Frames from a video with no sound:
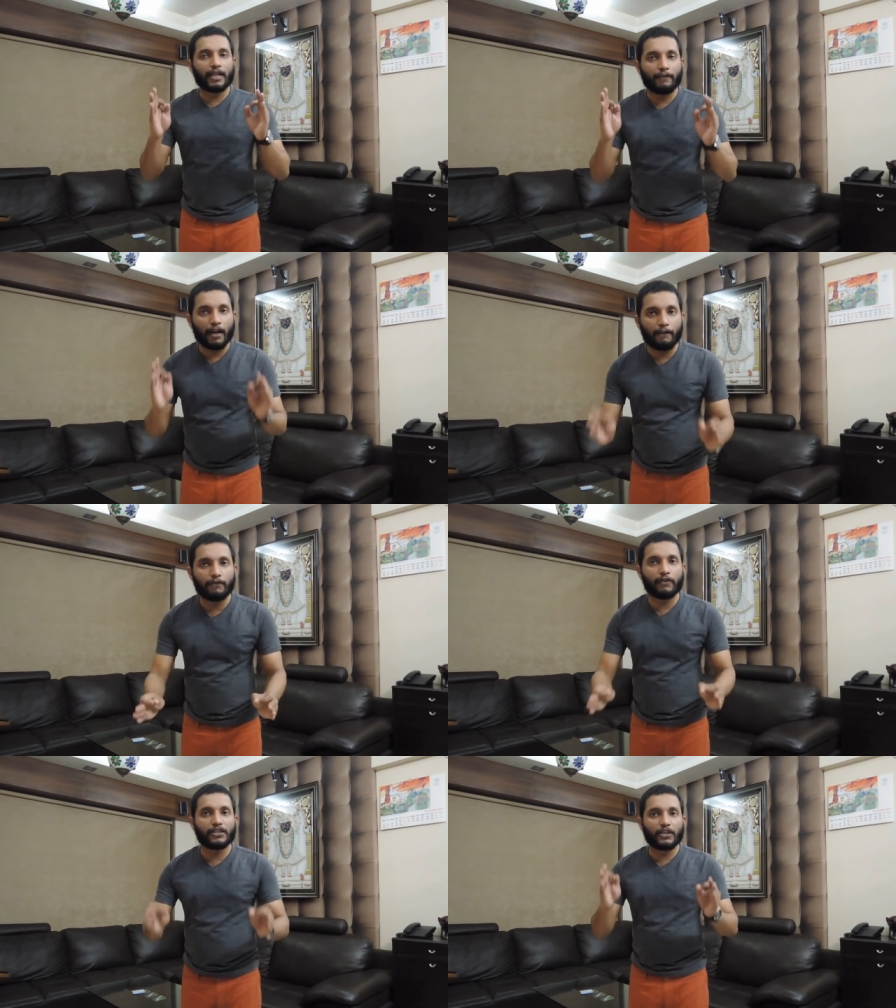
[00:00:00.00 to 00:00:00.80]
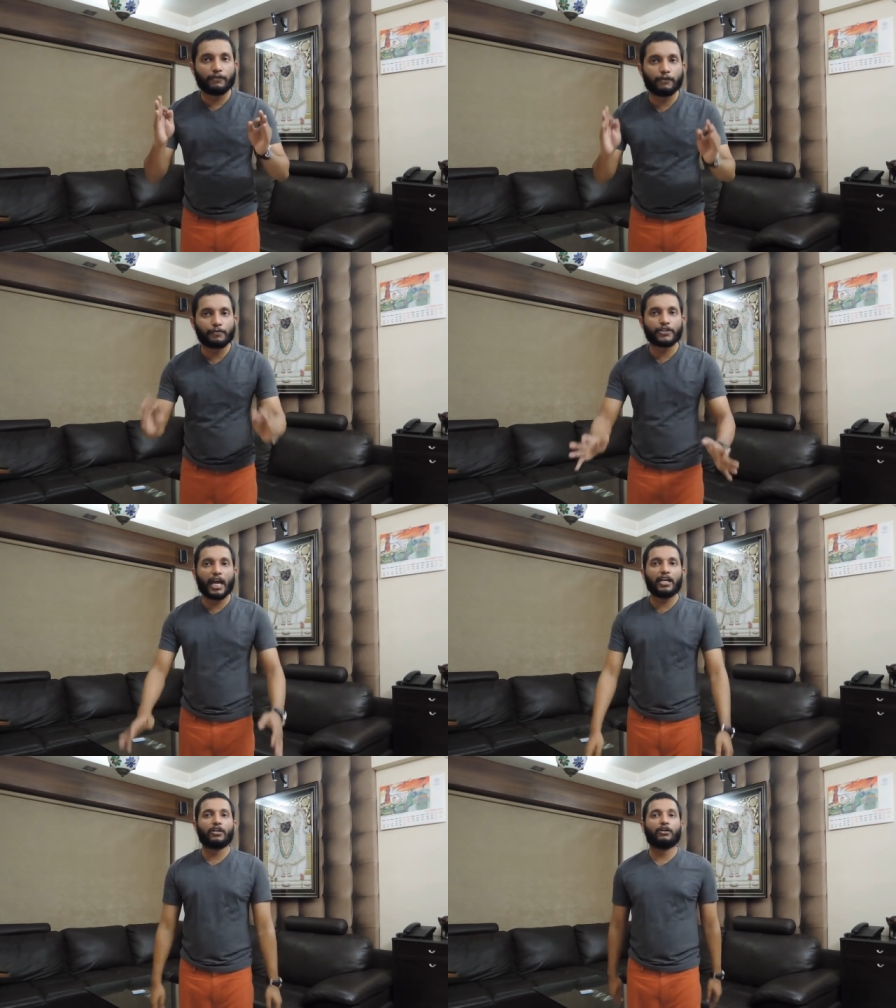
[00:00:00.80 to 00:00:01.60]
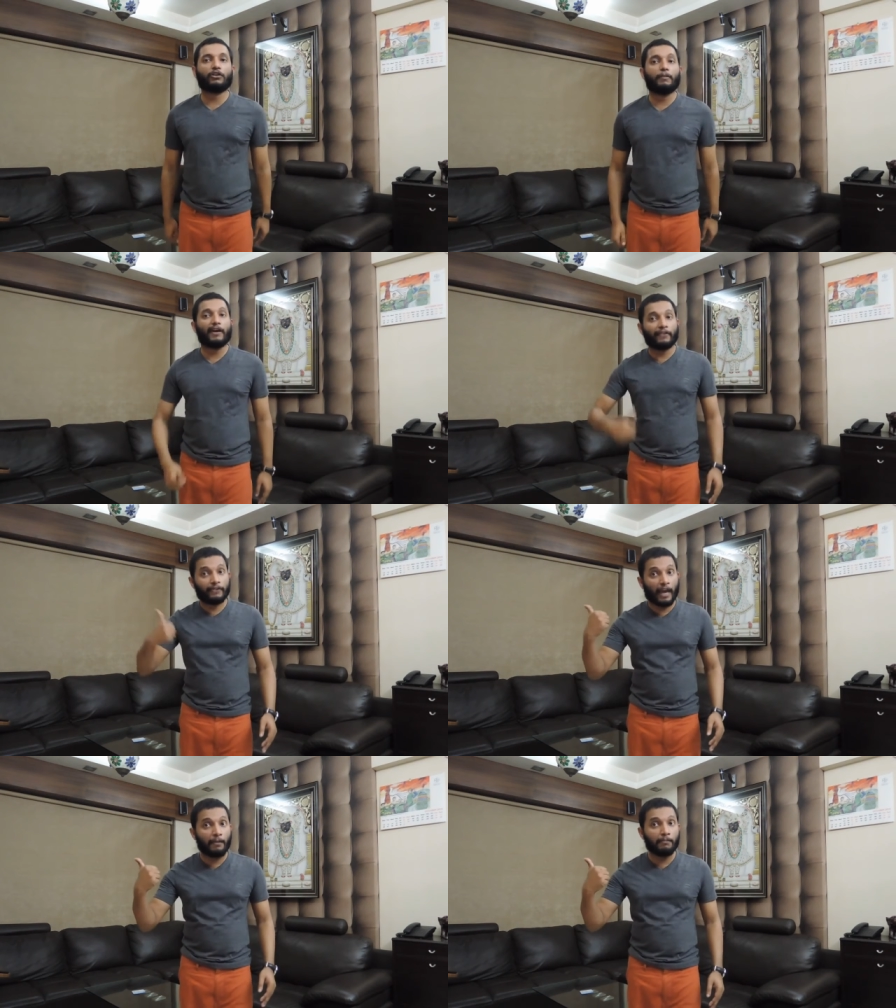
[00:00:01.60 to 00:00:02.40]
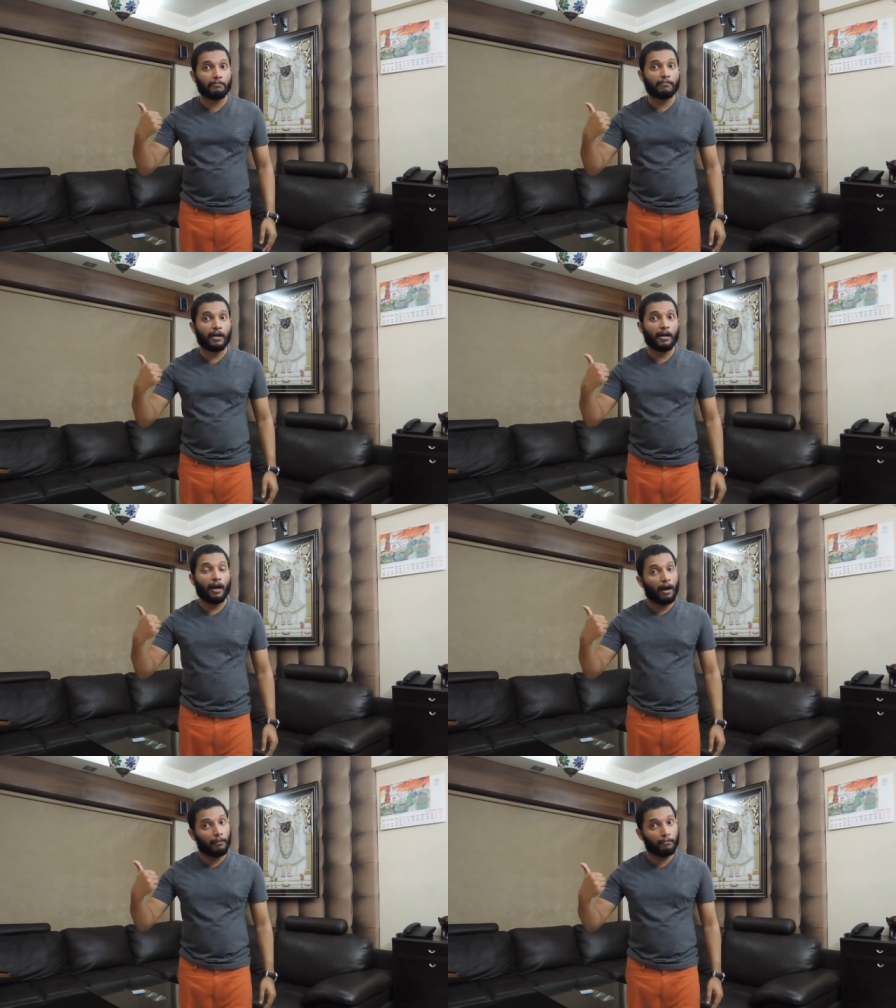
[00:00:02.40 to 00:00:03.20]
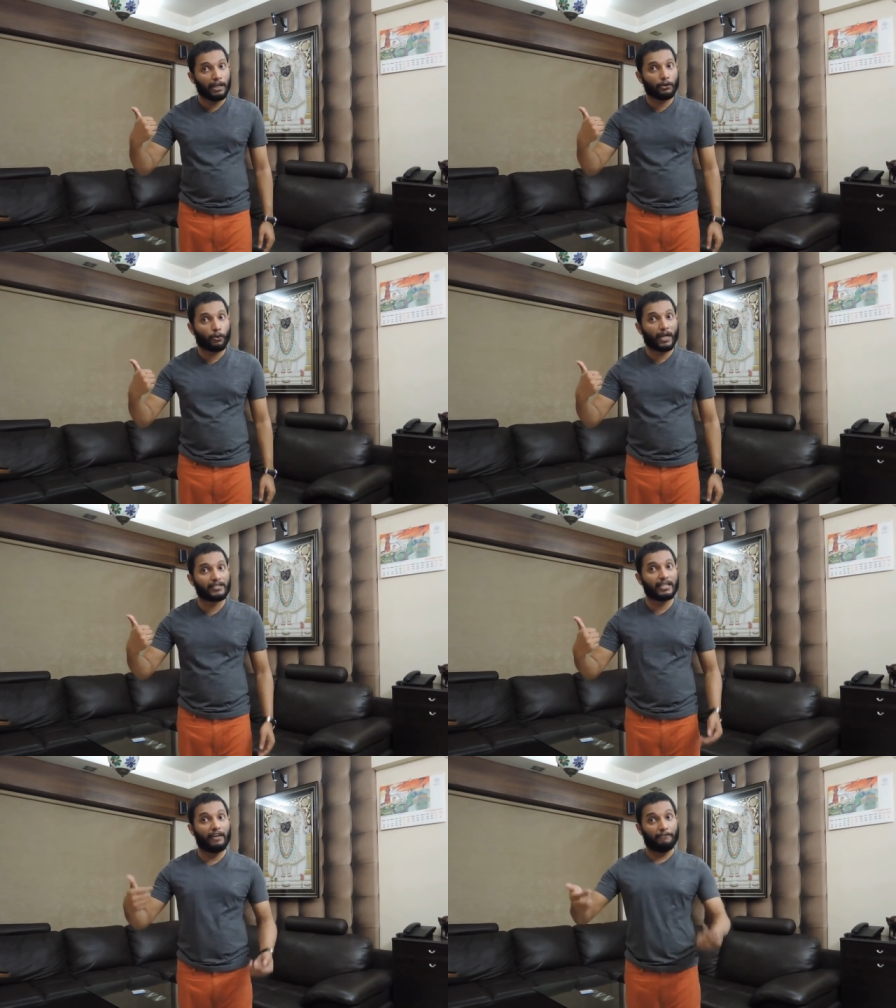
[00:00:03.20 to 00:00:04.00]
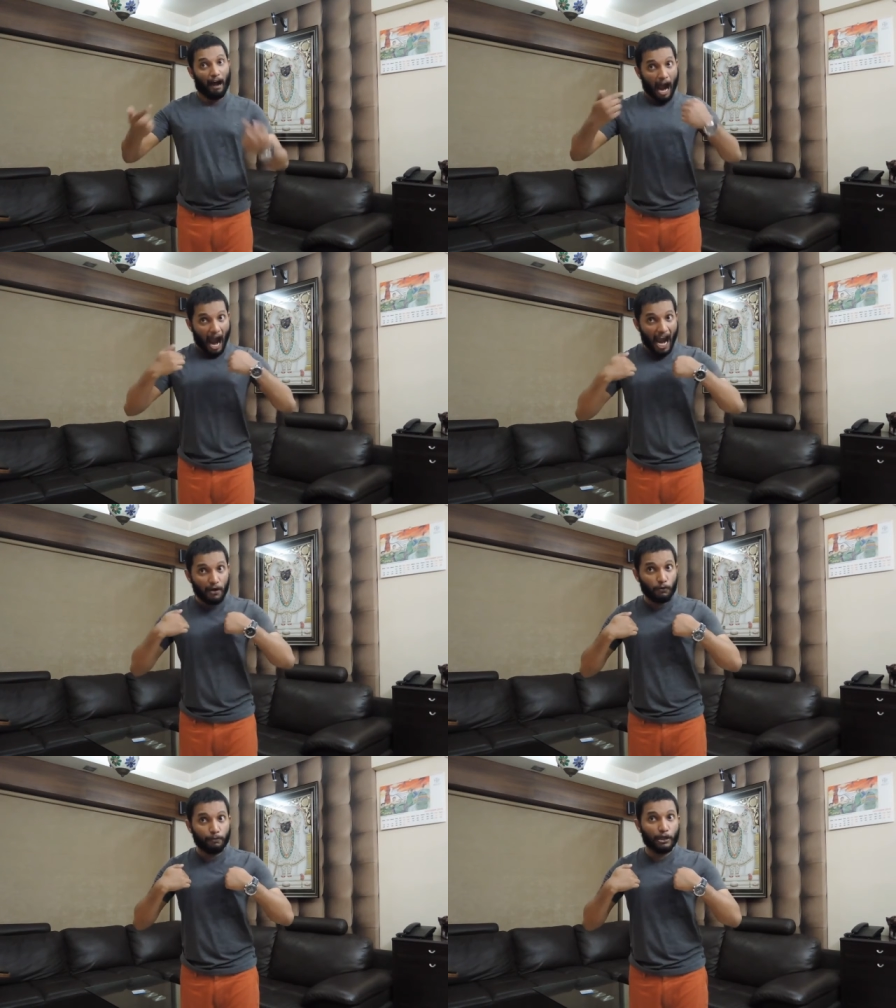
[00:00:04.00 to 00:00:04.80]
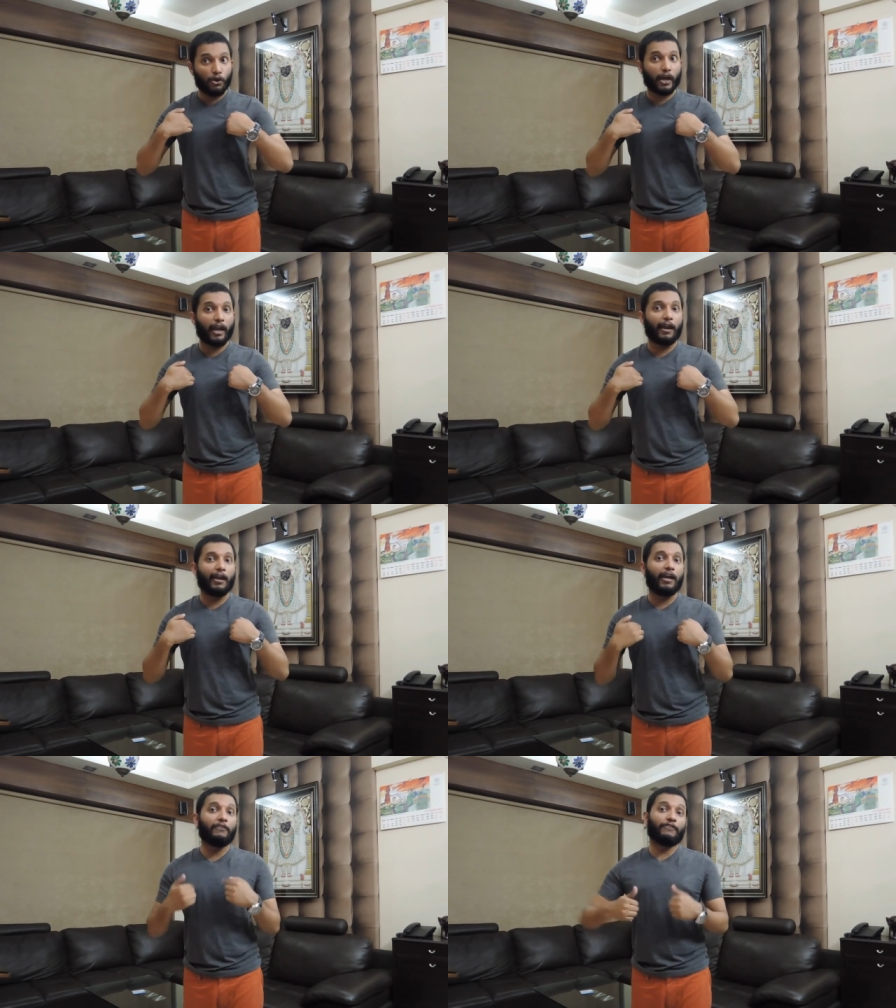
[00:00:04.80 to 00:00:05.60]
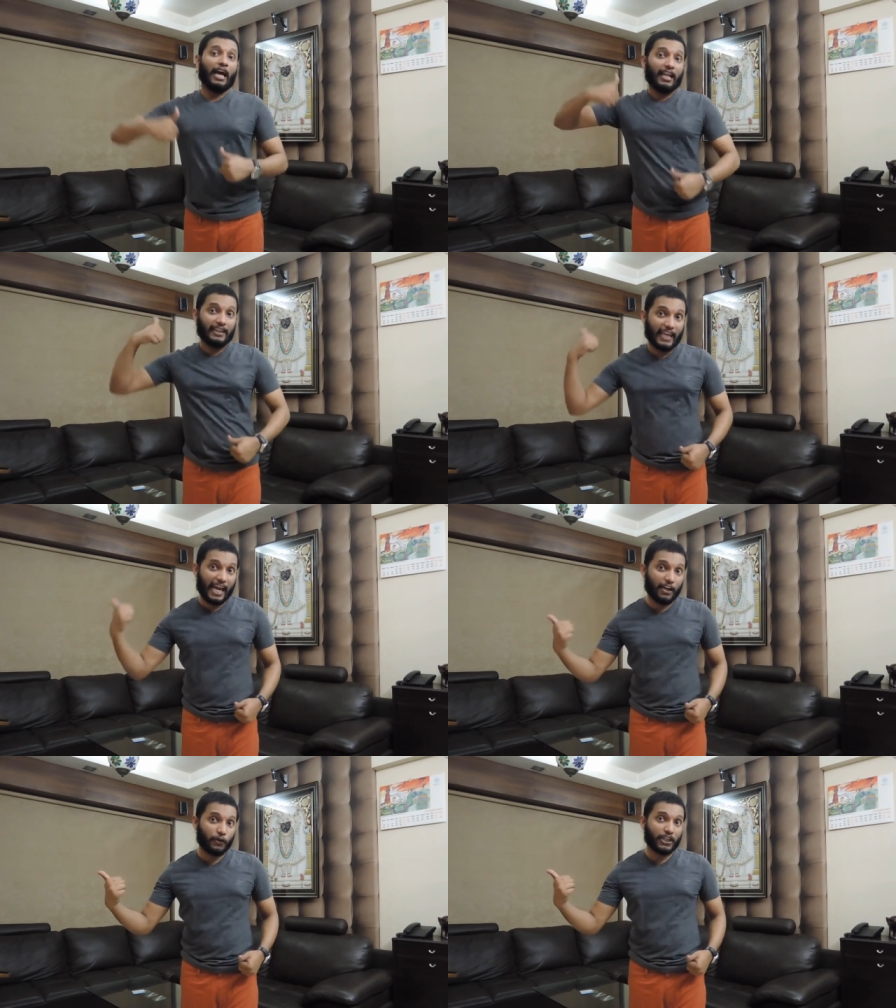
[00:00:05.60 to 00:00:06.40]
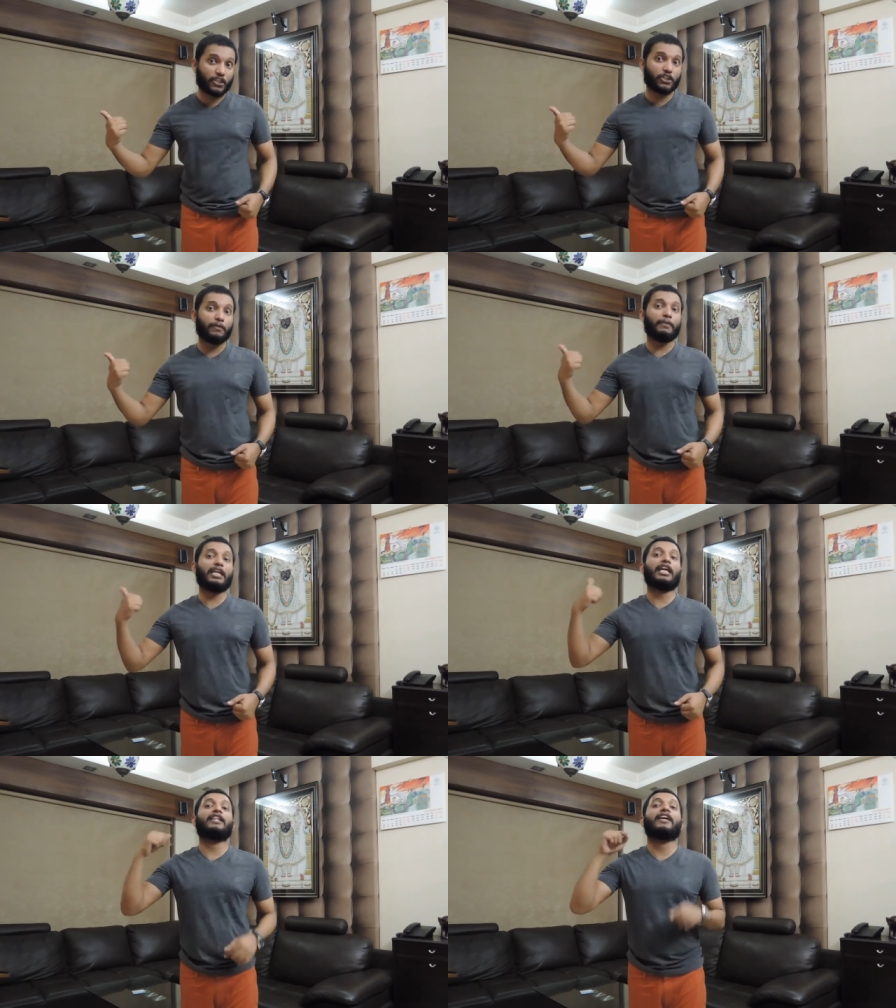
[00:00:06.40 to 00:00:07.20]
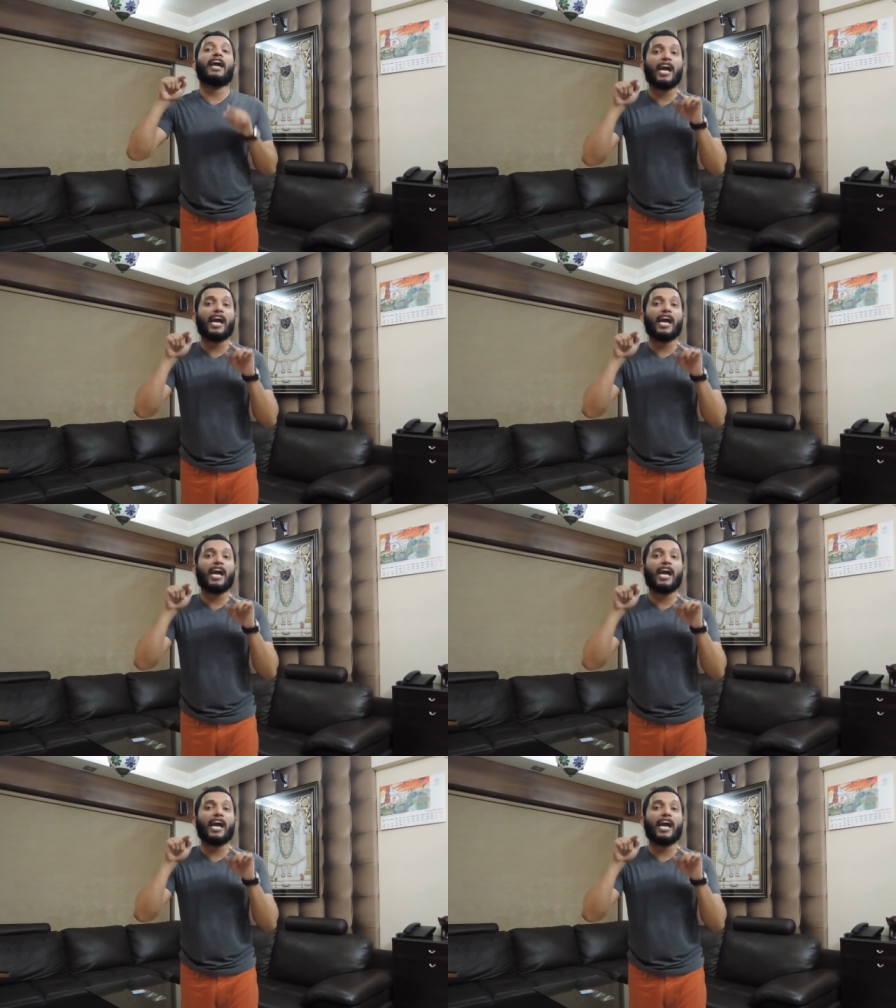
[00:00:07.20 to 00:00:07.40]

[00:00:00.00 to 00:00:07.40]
I've ever received from shine.com are them humbly requesting if I would be okay if they register me in their